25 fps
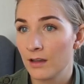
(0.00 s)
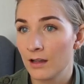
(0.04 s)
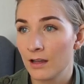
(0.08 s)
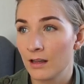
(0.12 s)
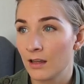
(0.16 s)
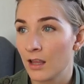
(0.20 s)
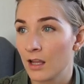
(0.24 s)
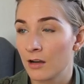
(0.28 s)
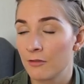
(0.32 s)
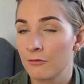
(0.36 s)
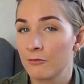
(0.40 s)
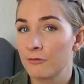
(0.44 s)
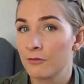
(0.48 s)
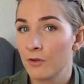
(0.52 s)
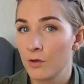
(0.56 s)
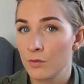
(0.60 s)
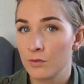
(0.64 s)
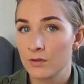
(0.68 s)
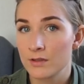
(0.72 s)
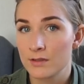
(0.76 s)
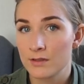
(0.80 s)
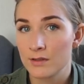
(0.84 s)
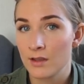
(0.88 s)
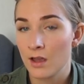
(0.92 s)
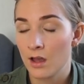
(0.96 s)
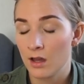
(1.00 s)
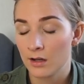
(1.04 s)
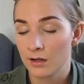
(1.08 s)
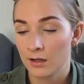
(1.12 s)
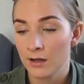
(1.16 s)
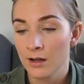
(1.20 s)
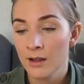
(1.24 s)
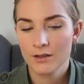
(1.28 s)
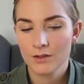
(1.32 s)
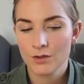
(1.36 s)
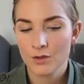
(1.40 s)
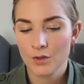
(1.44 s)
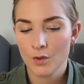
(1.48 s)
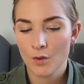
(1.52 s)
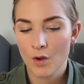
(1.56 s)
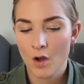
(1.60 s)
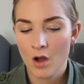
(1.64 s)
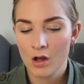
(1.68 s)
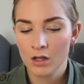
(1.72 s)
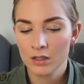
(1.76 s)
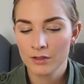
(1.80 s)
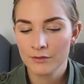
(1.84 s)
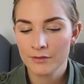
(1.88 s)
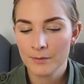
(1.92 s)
a lot of focus on. You know, all